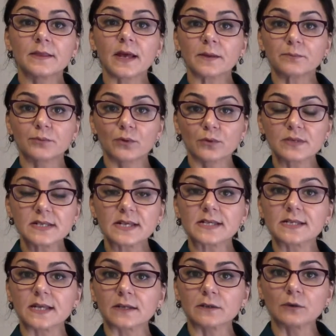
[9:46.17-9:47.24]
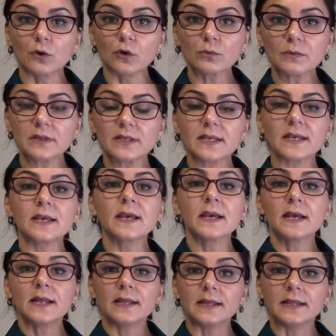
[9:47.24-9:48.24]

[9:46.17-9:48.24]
that process that normally